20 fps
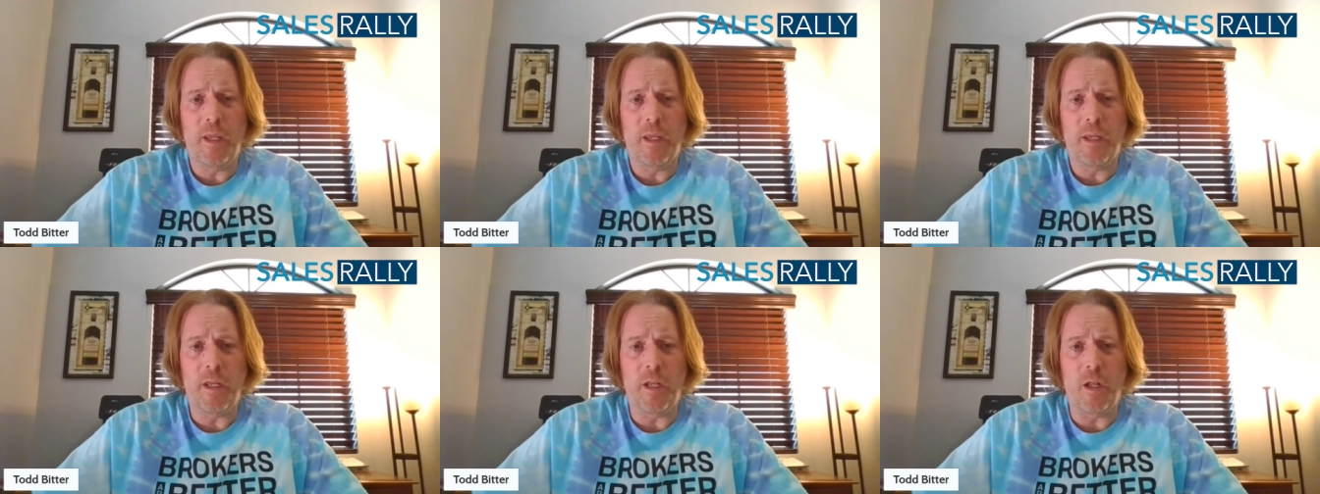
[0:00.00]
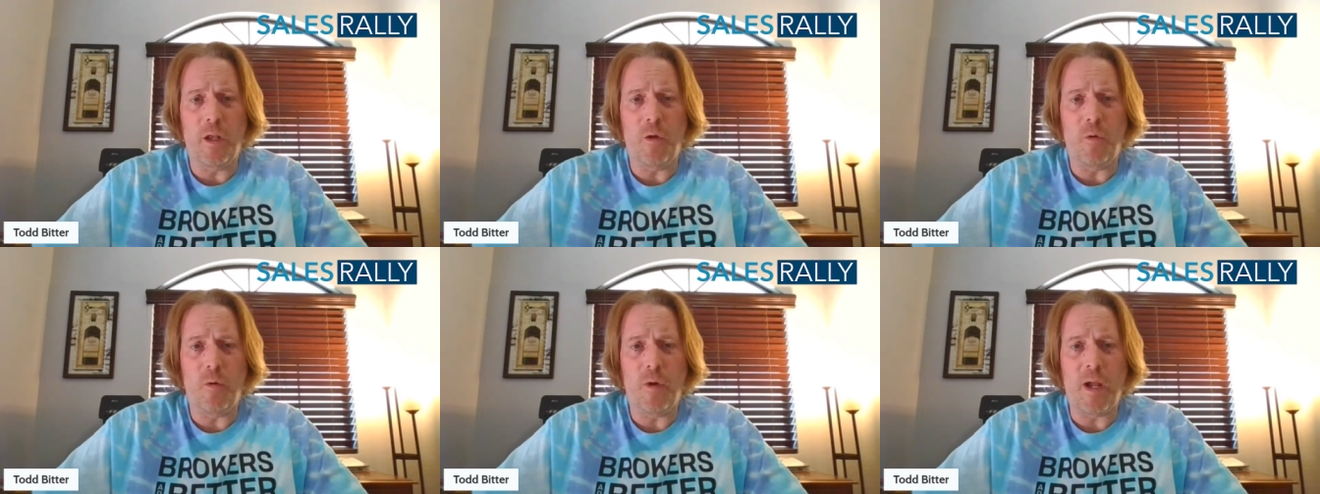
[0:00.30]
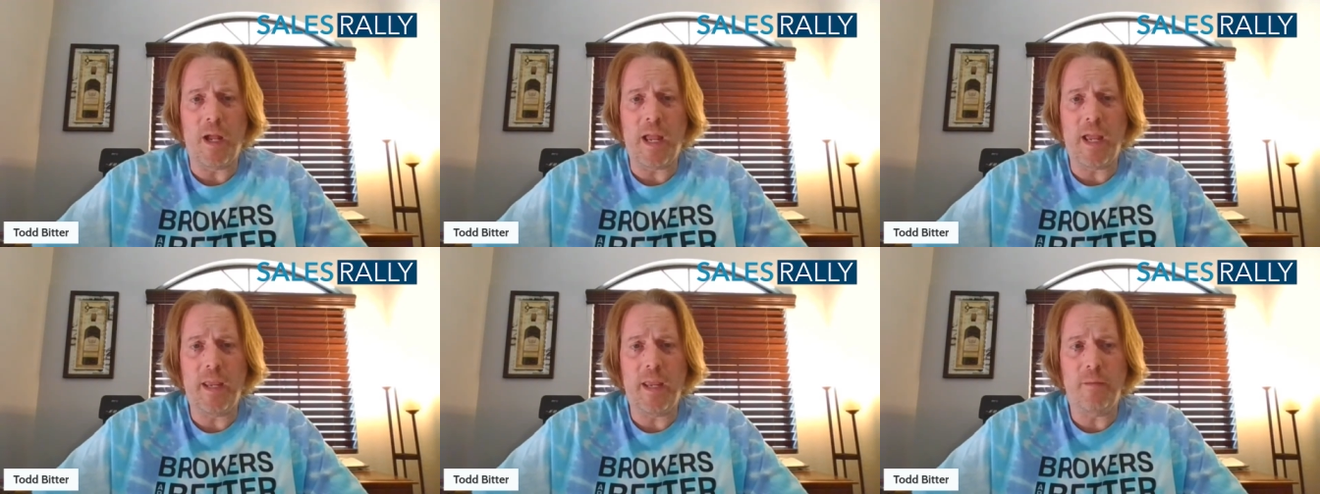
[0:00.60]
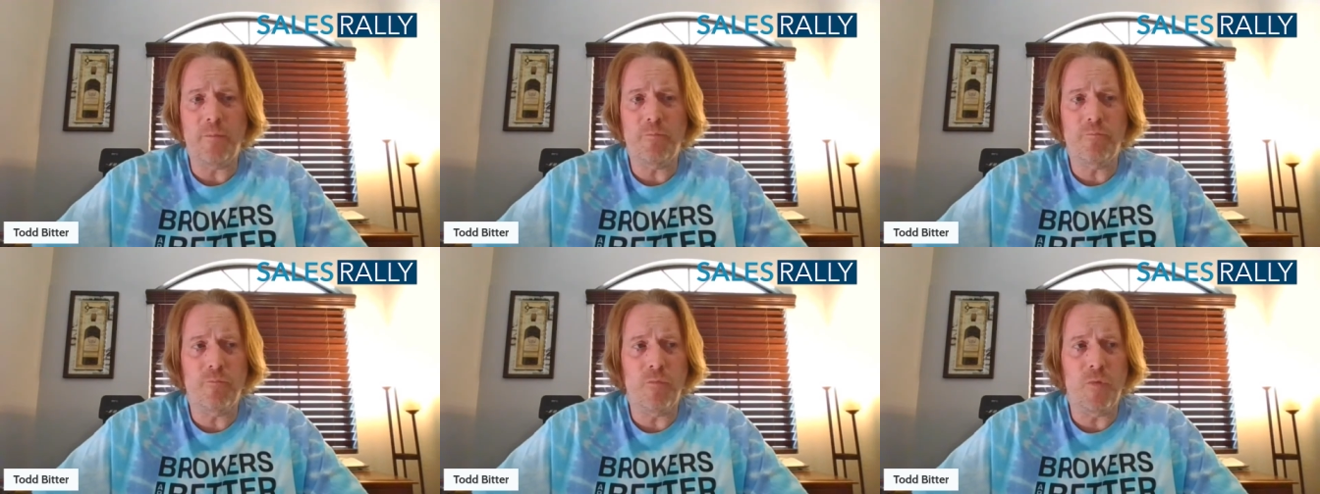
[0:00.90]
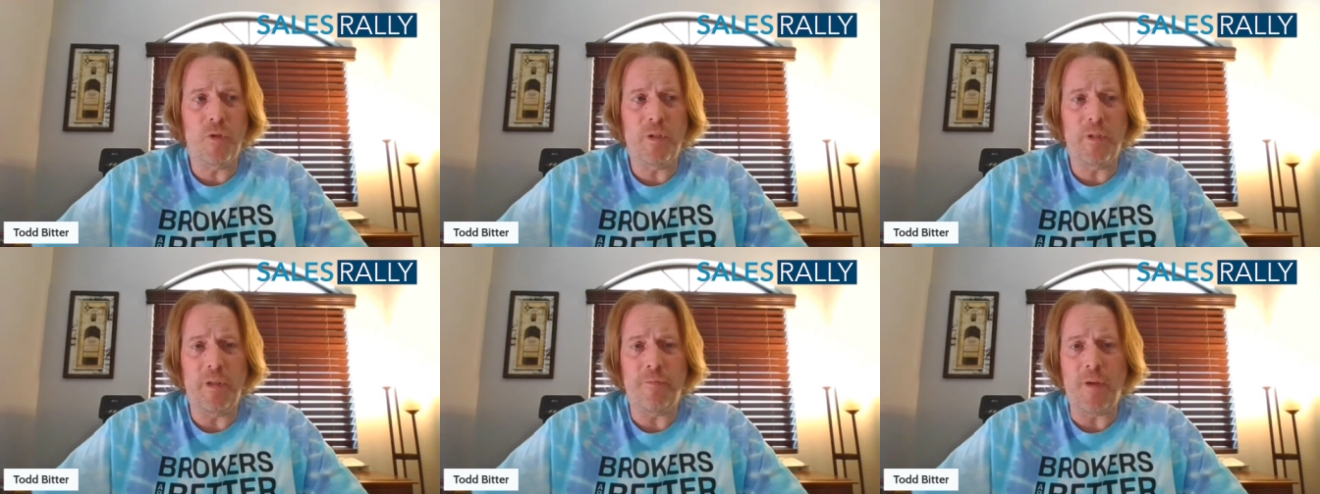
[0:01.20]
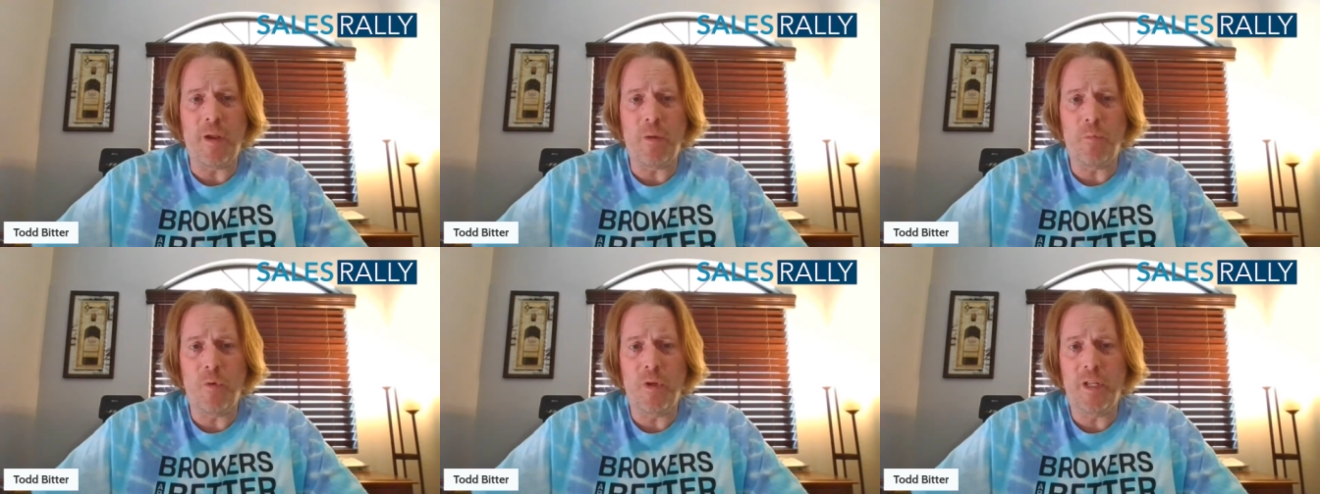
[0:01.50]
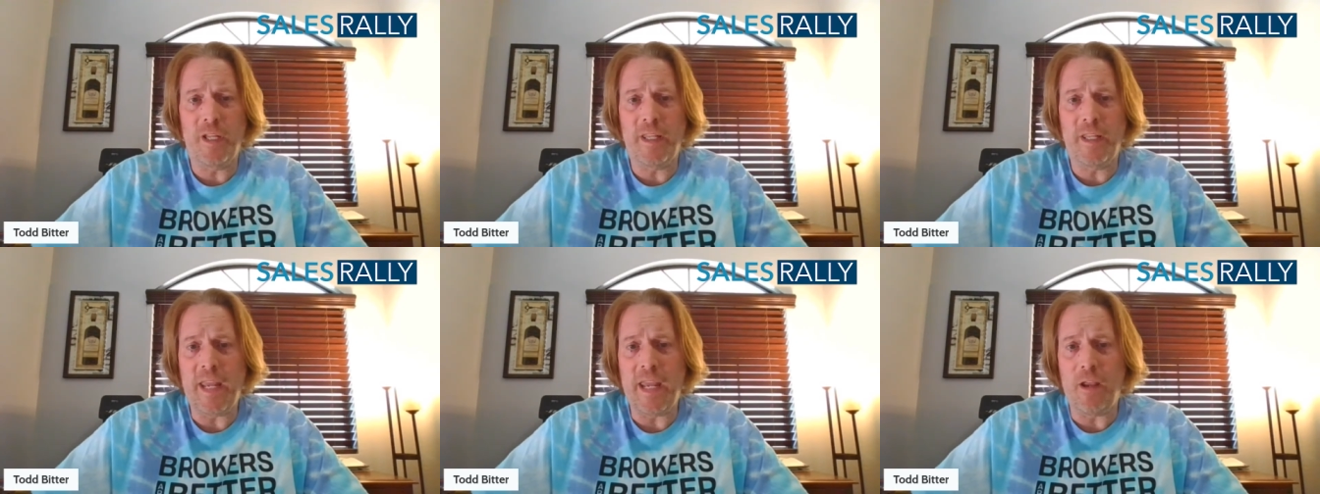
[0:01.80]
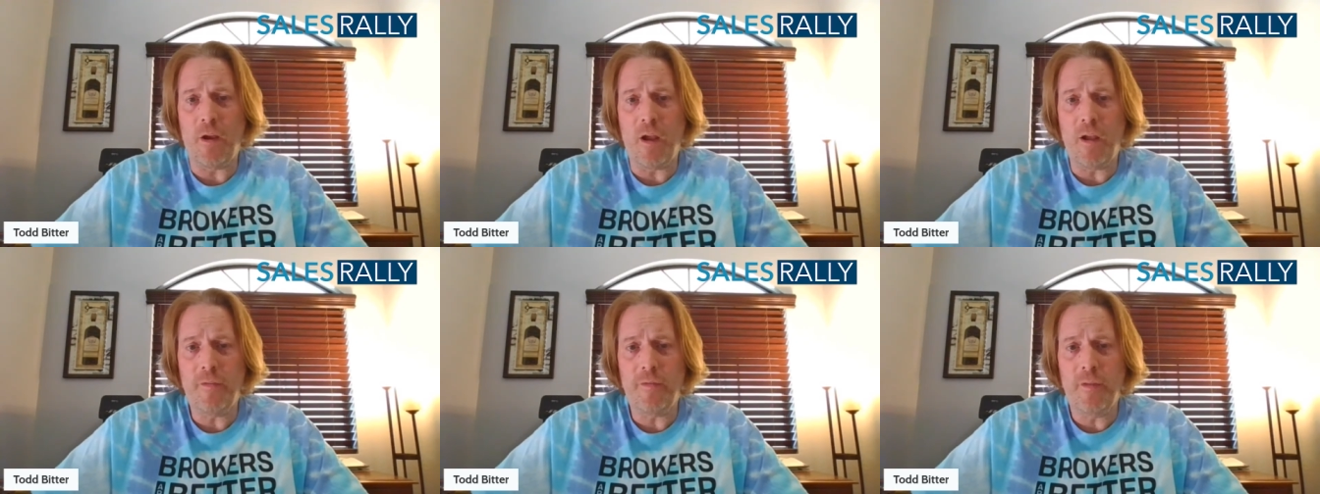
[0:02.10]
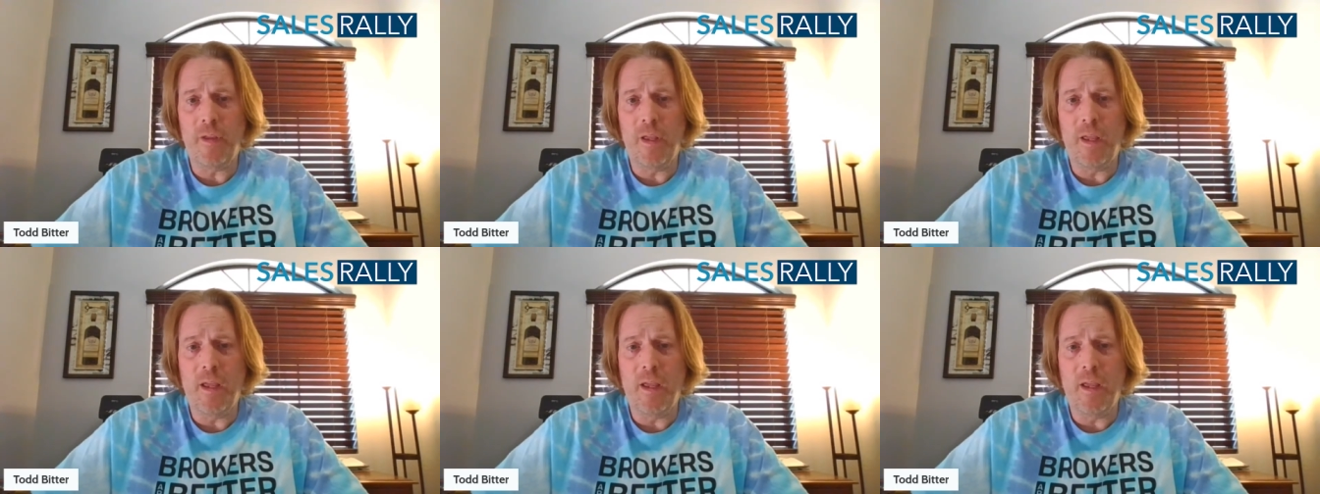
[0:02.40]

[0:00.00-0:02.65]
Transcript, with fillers: you know, I would, if I wanted a day off,